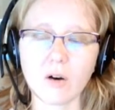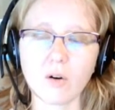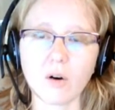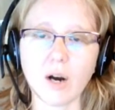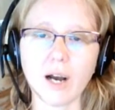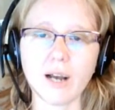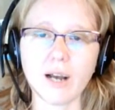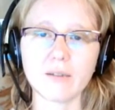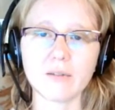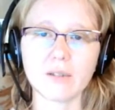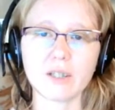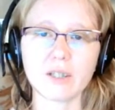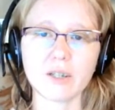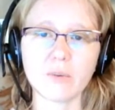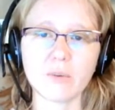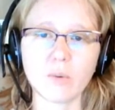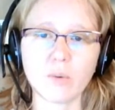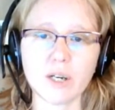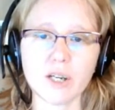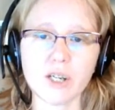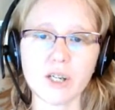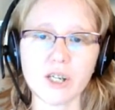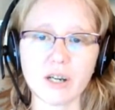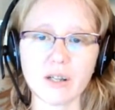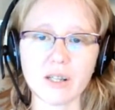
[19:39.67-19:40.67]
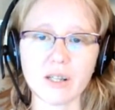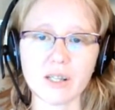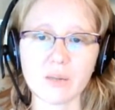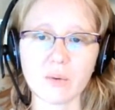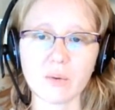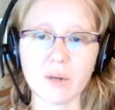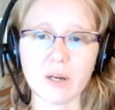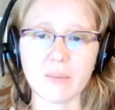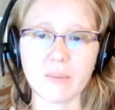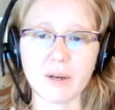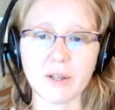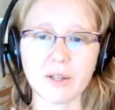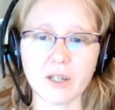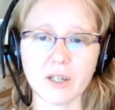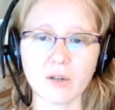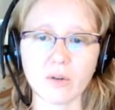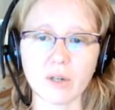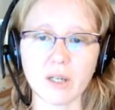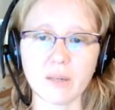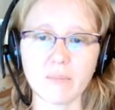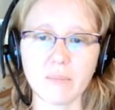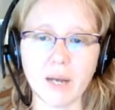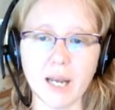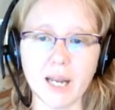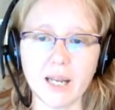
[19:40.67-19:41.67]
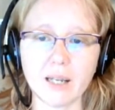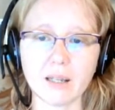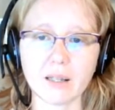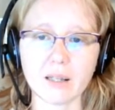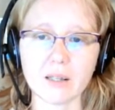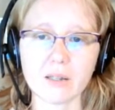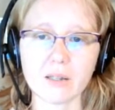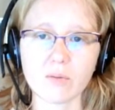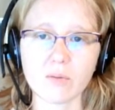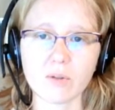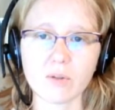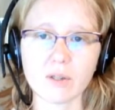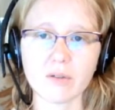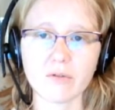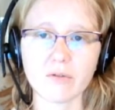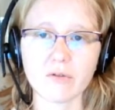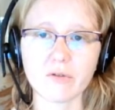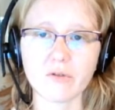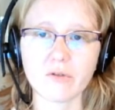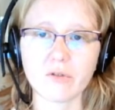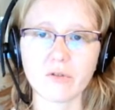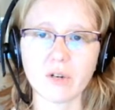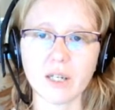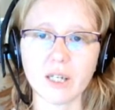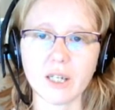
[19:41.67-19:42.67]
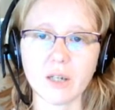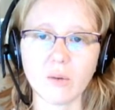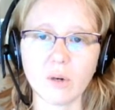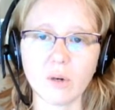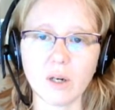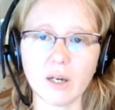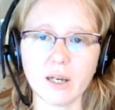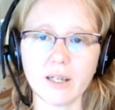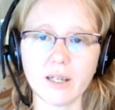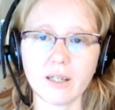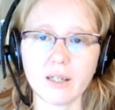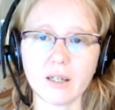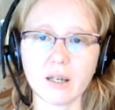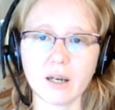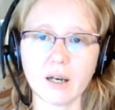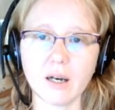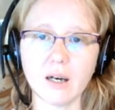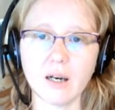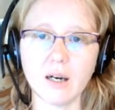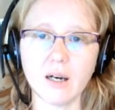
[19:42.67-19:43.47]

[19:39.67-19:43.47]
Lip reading: Oh, I did want to share this one about the green paint. This was a funny one.